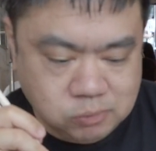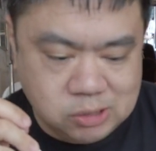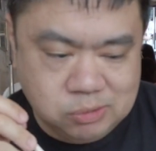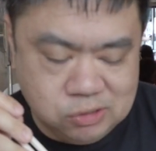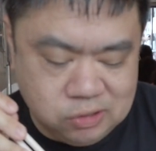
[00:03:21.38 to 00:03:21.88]

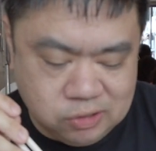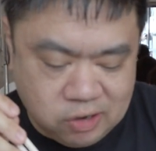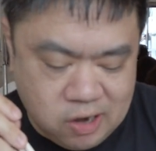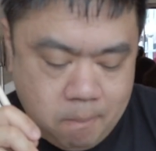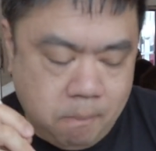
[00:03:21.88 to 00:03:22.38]
Absolutely
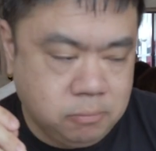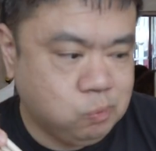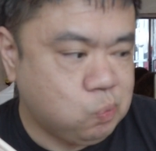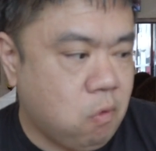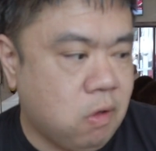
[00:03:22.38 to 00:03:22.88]
great.
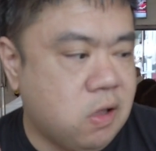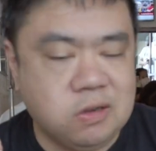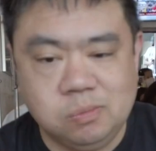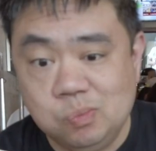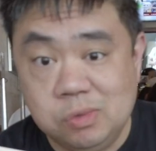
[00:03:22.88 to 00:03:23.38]
Well,
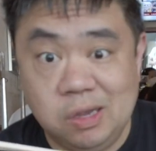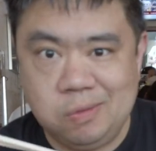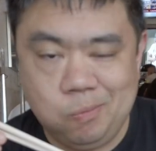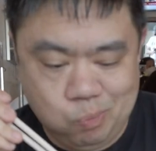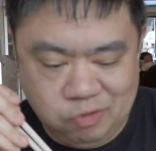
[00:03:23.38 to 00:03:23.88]
like
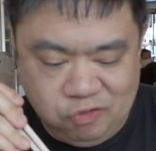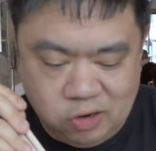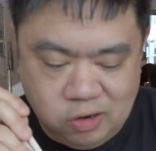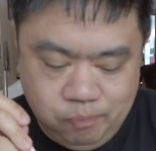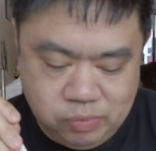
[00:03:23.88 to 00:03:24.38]

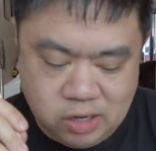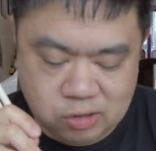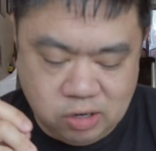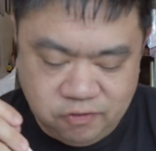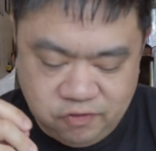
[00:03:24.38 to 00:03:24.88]
before, I'll
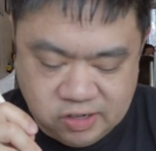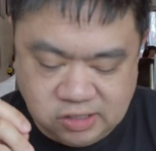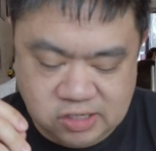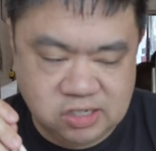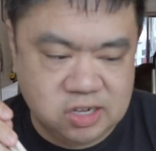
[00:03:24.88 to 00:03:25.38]
go ahead and finish
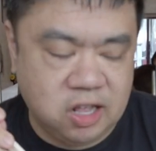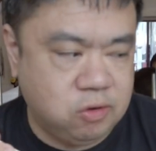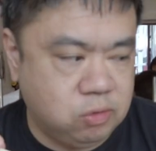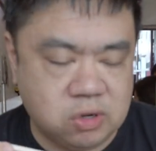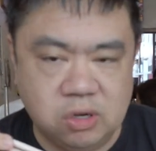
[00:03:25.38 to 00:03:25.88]
this, and
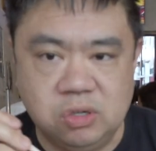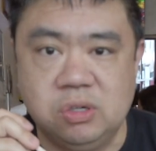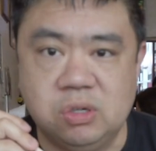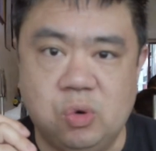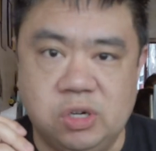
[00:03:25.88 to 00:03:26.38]
then we'll go
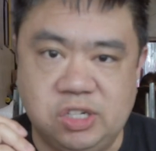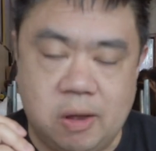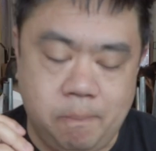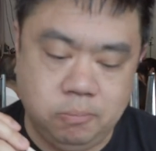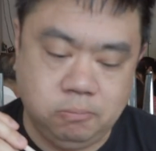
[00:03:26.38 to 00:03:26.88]
to the guac chop.